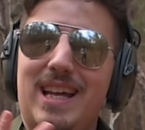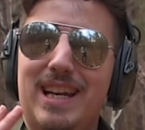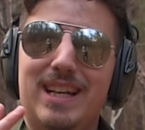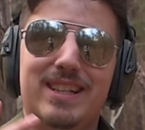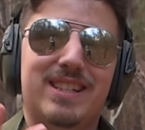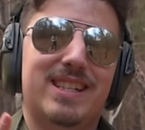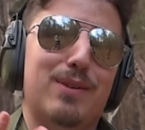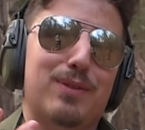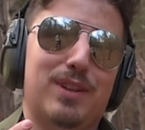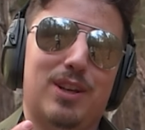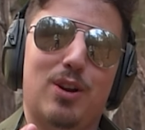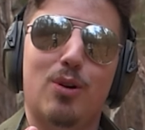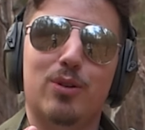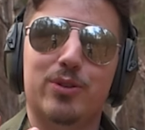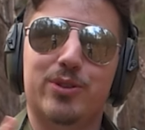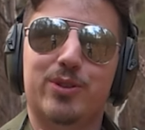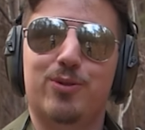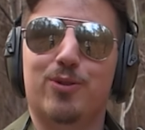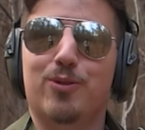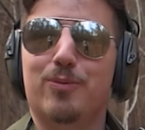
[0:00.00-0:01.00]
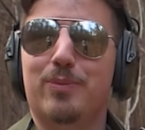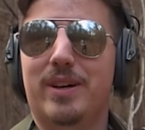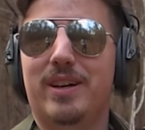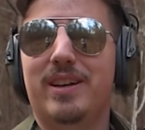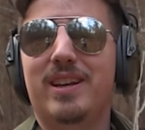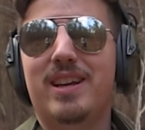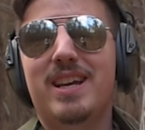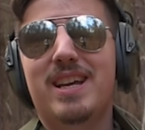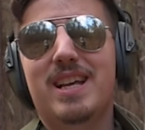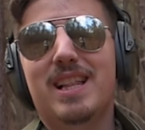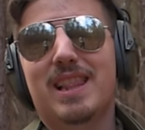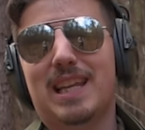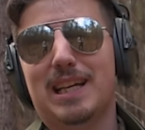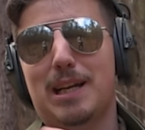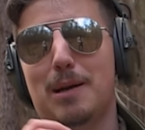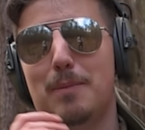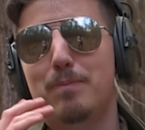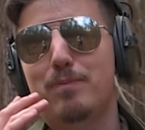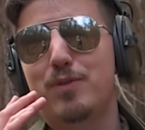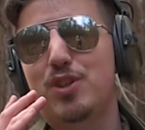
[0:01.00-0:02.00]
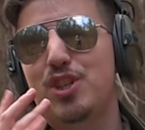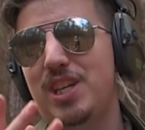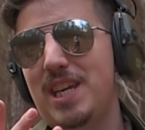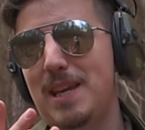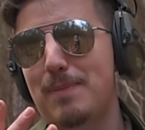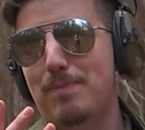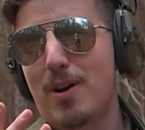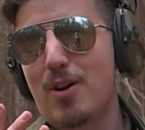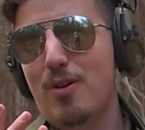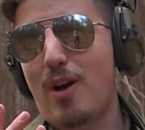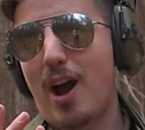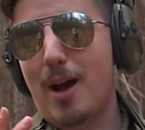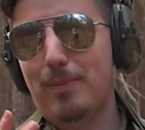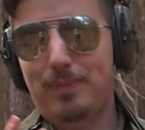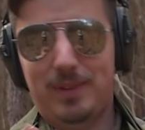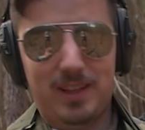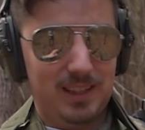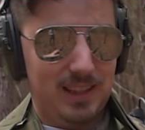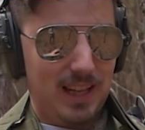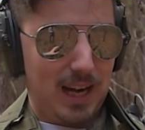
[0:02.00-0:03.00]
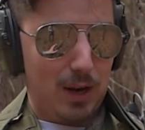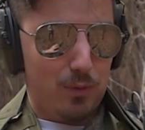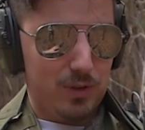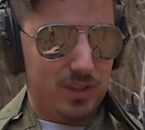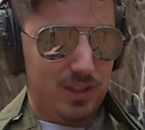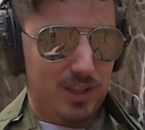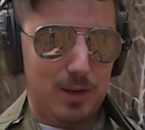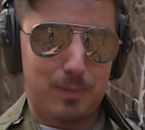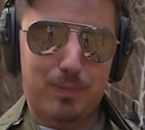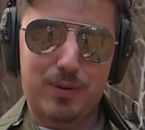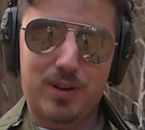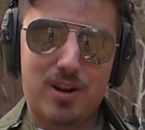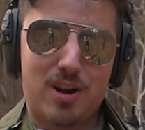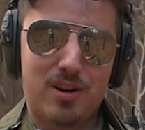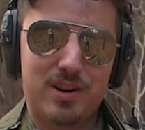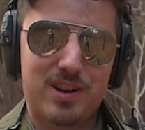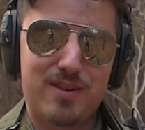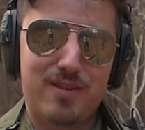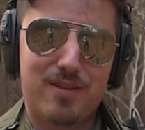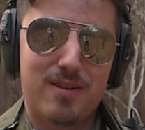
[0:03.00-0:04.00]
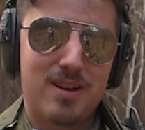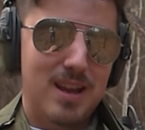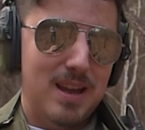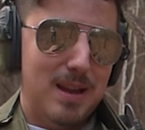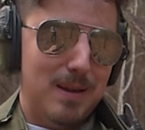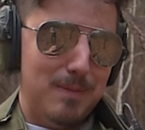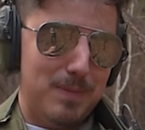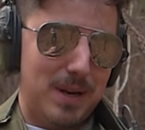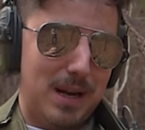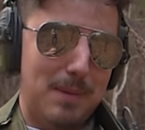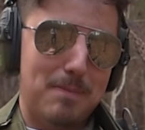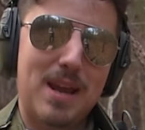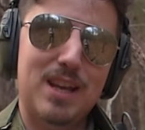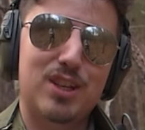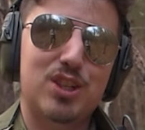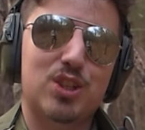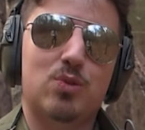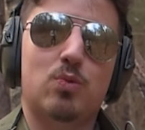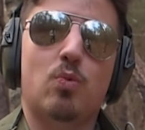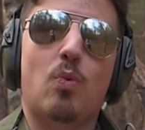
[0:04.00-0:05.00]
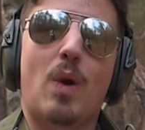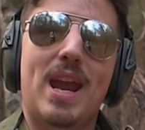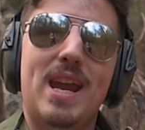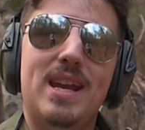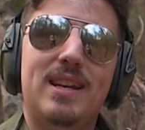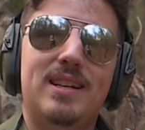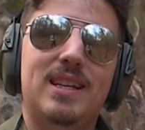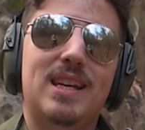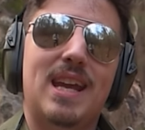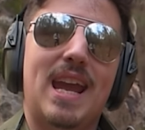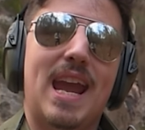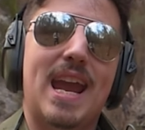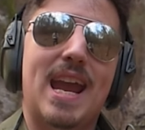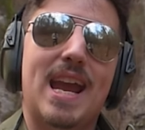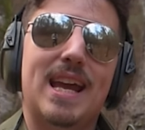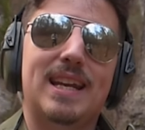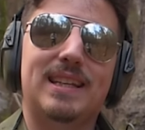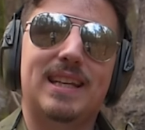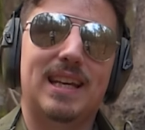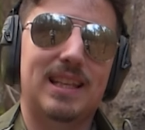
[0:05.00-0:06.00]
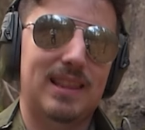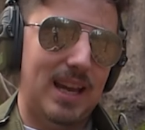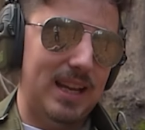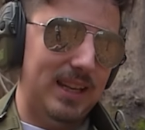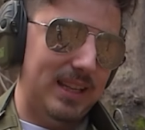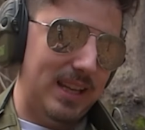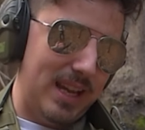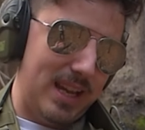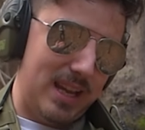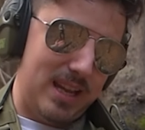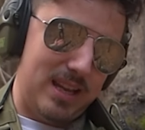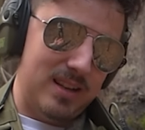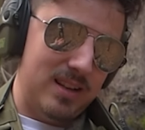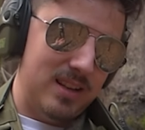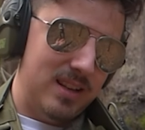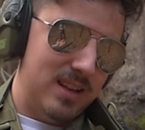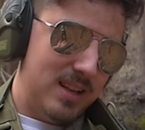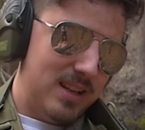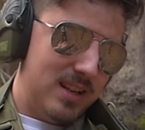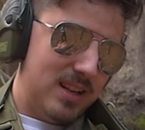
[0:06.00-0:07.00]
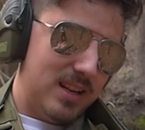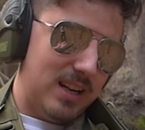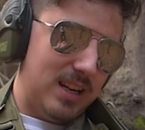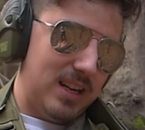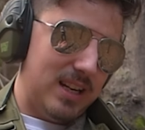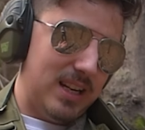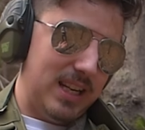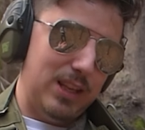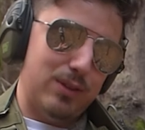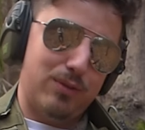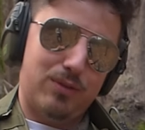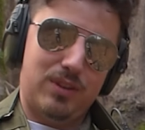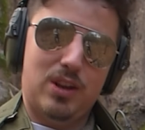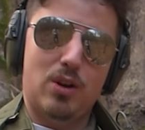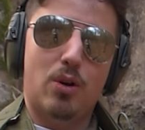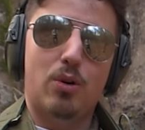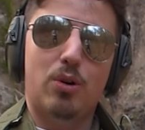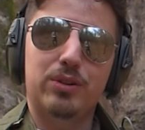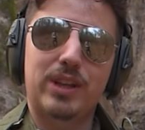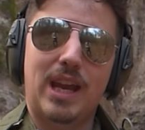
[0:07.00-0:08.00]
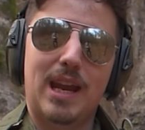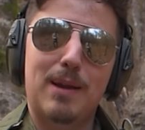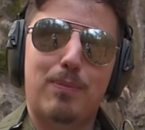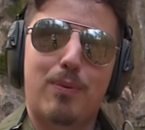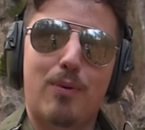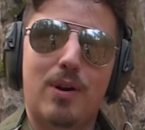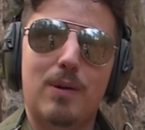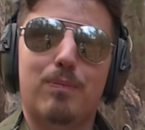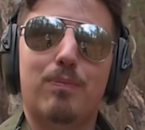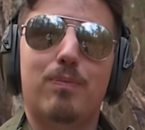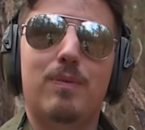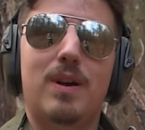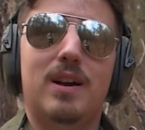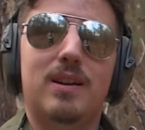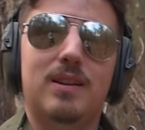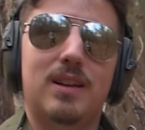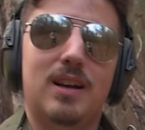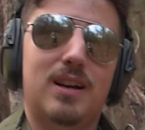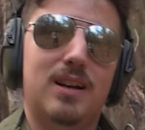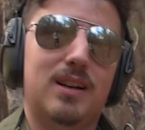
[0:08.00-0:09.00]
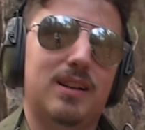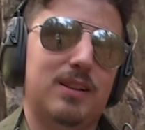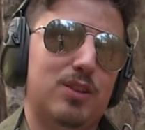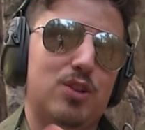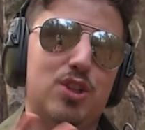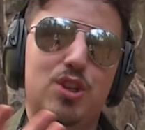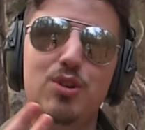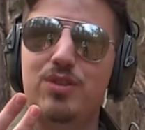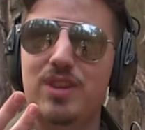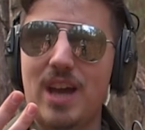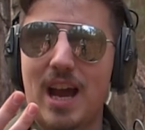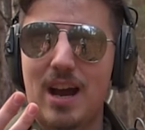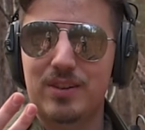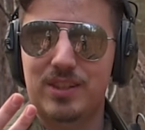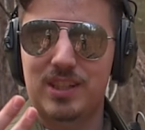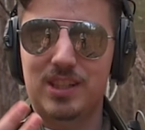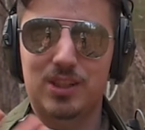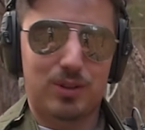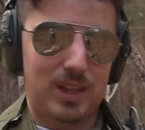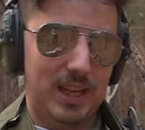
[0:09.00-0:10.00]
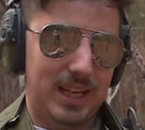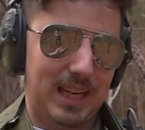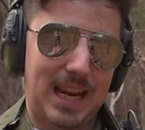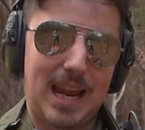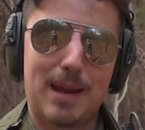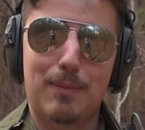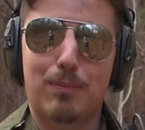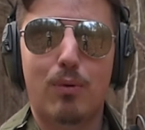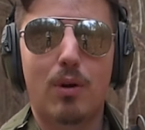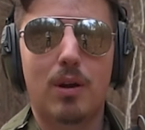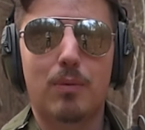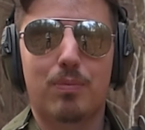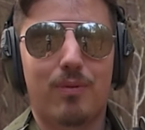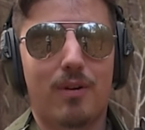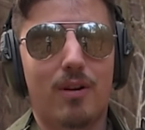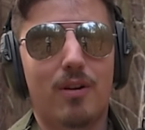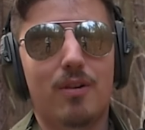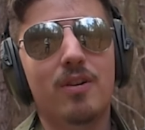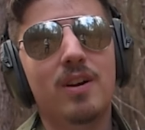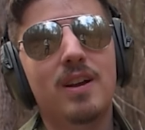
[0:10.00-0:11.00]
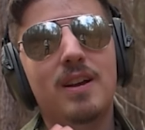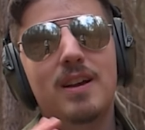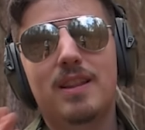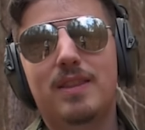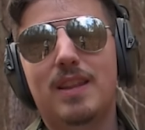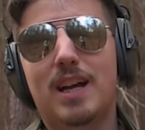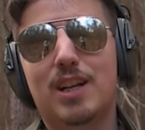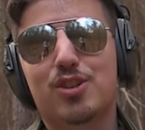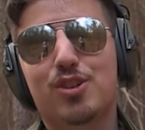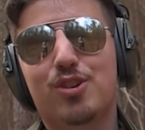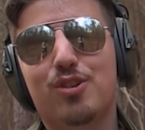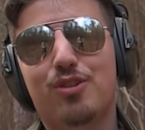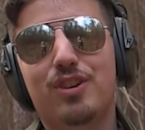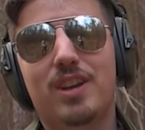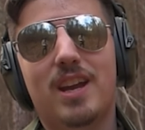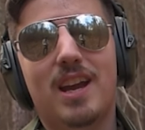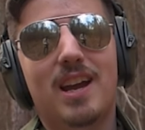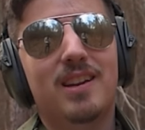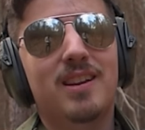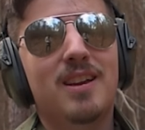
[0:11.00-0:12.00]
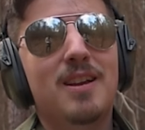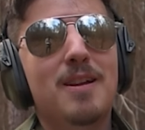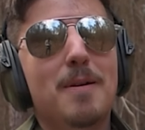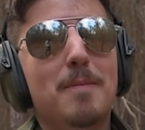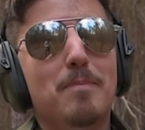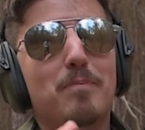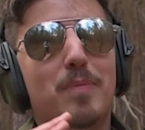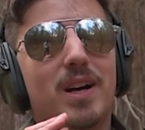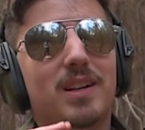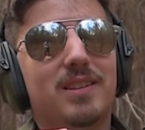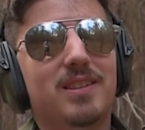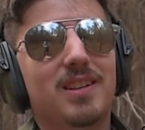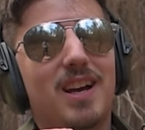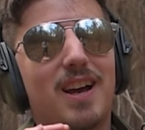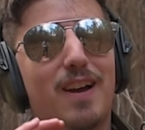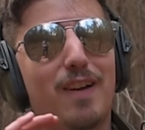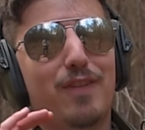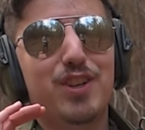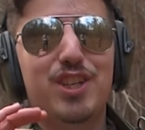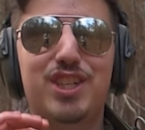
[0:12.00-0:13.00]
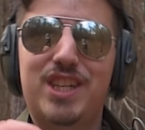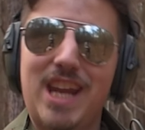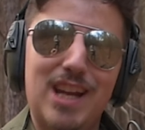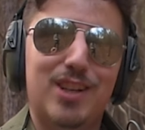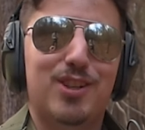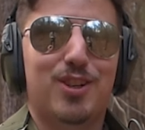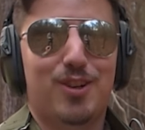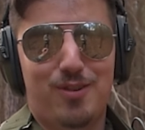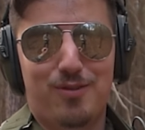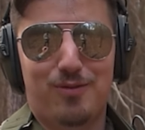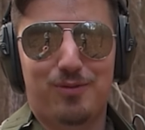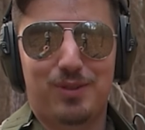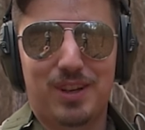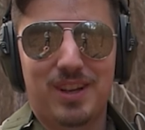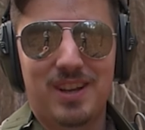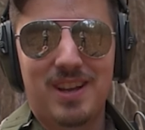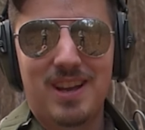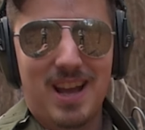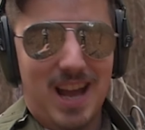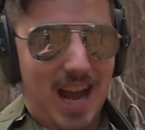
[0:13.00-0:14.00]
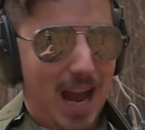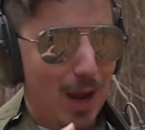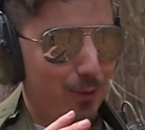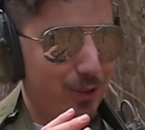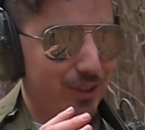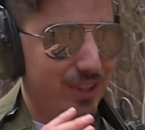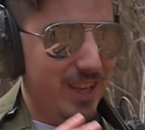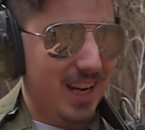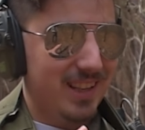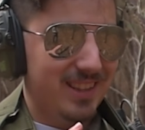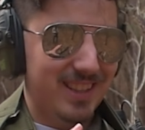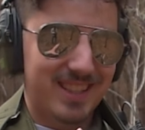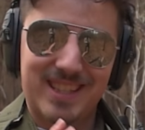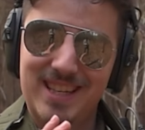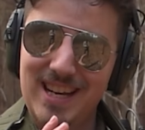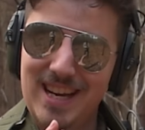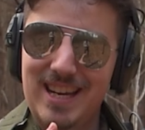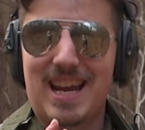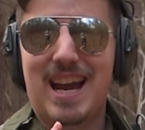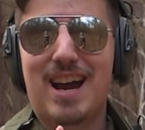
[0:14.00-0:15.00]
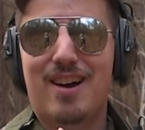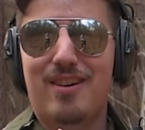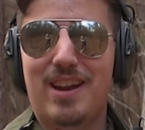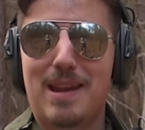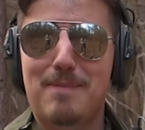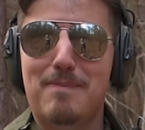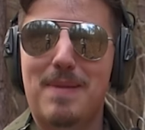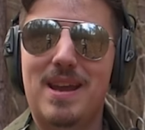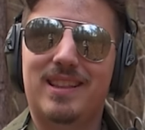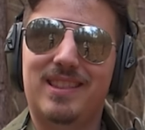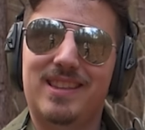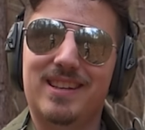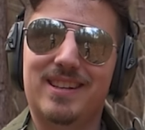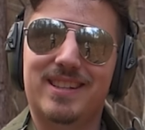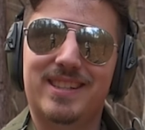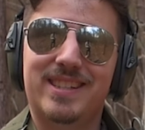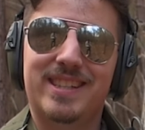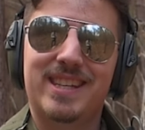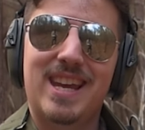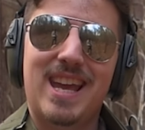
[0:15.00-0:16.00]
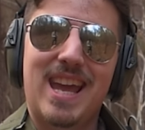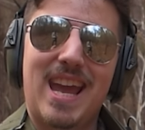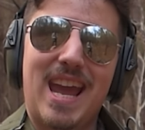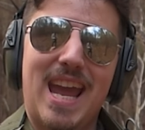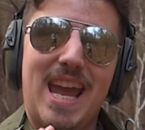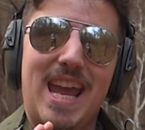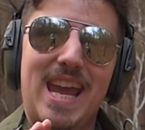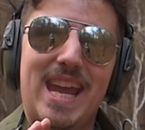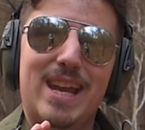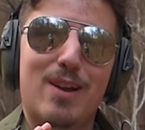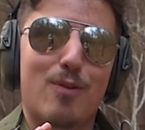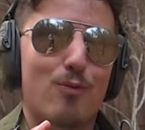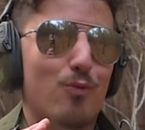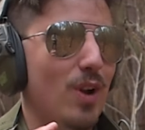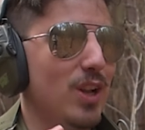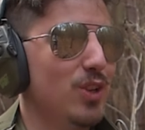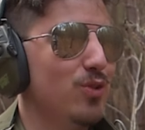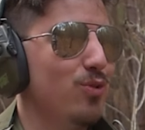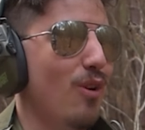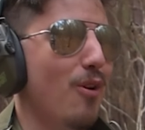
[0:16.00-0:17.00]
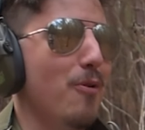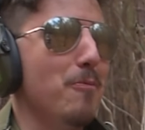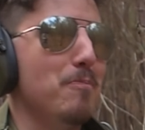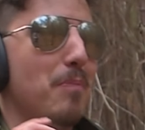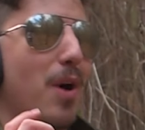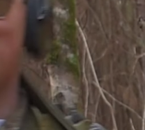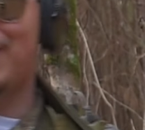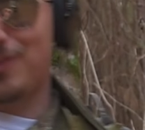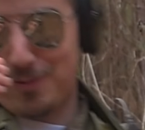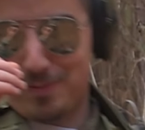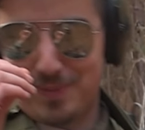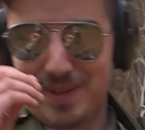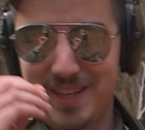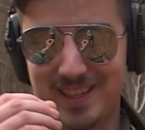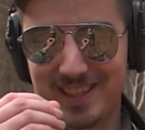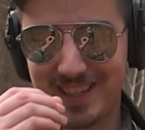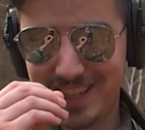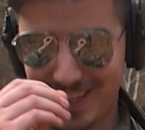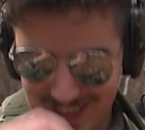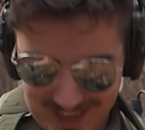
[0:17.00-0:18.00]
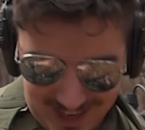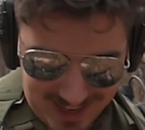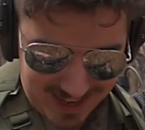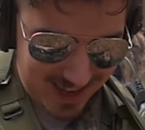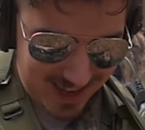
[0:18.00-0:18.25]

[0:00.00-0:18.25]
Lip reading: it's not really old school, but like a cheapo optic that I was gonna put on here, but I may just wait and get like a, either the old Aimpoint 2000s or like an Aimpoint Pro. Not sure yet, but stay tuned. I will deck this gun out and make this a retro masterpiece.